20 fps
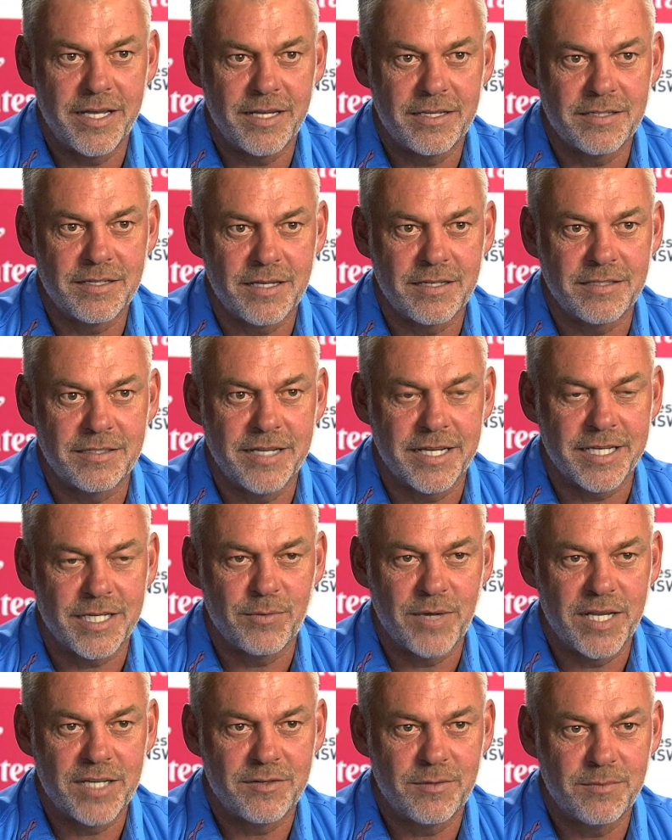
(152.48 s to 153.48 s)
and taking
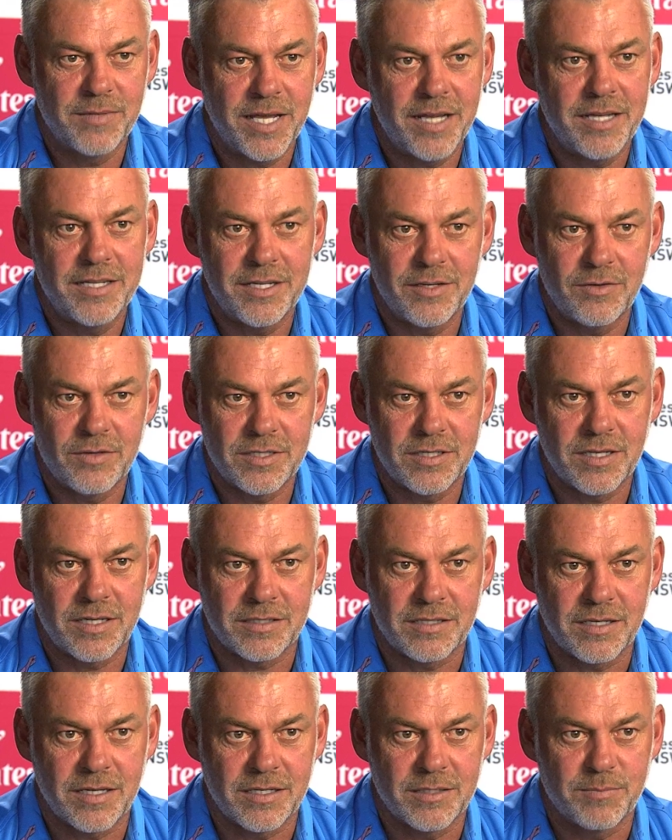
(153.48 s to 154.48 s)
away from there,
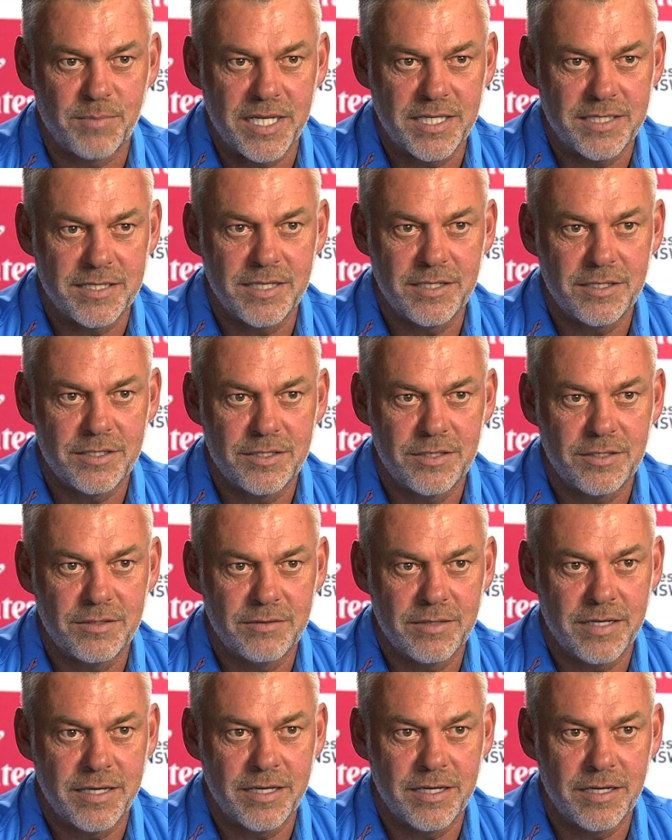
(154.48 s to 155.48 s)
as Pete Senior
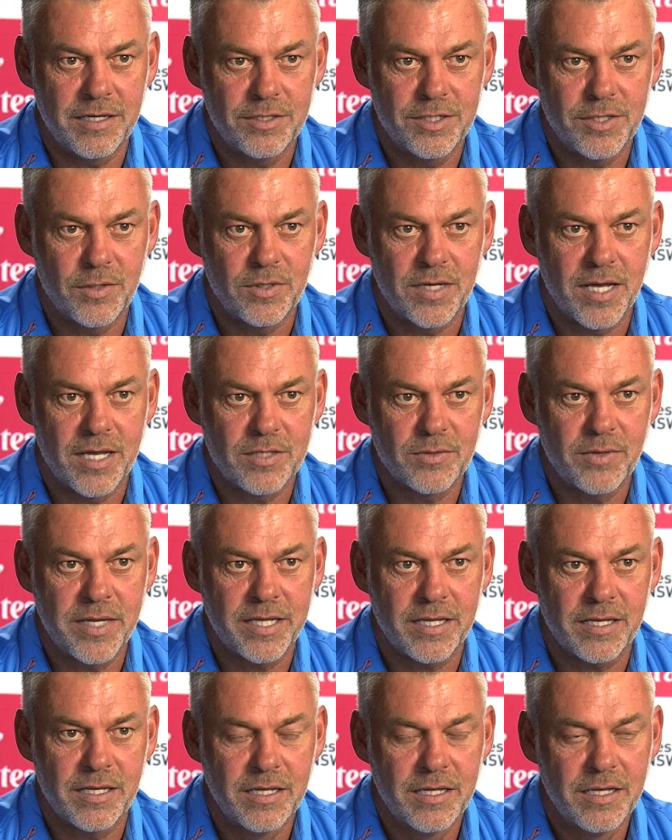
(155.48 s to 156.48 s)
showed last week.
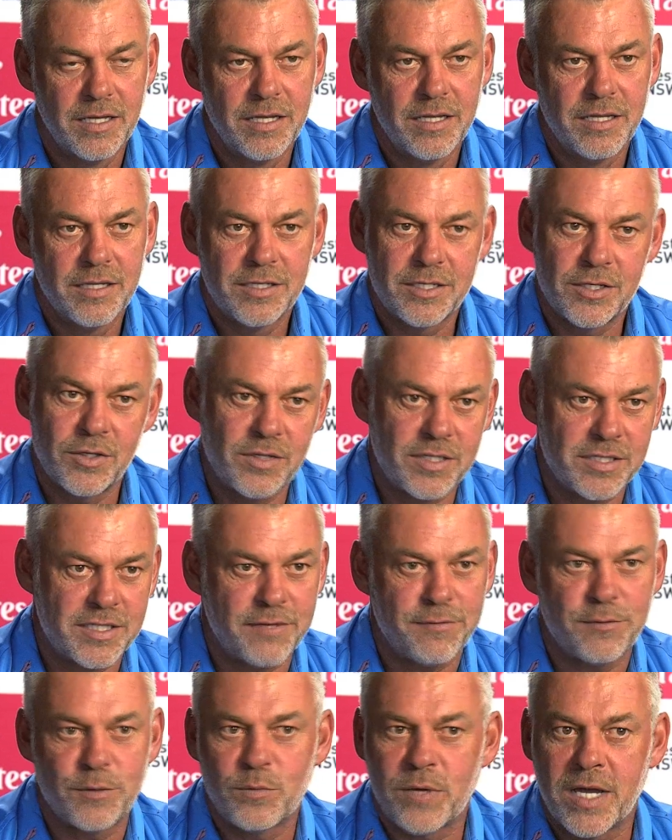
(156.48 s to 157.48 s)
So there's
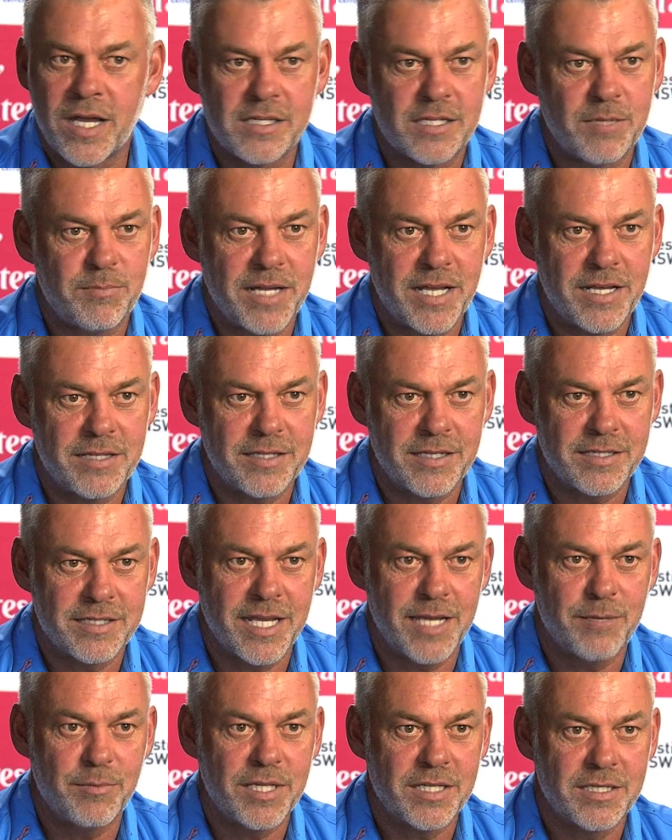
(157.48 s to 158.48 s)
different ways of playing this
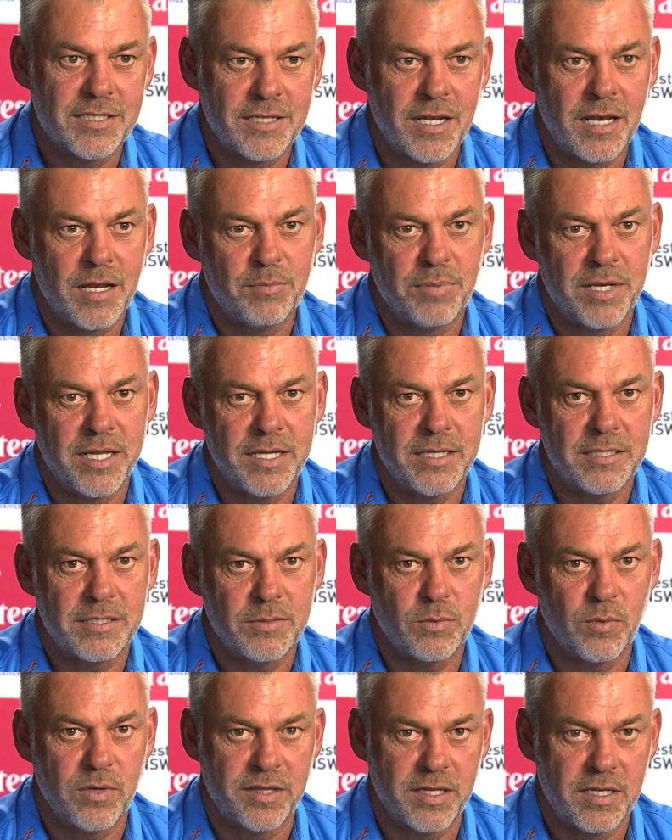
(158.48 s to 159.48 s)
game, and there's still a
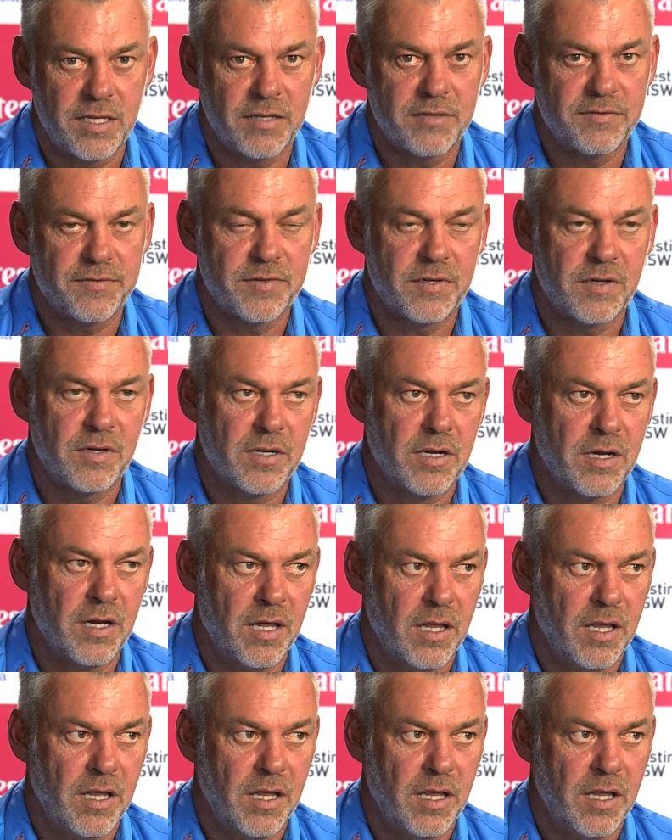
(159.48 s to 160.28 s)
place within it for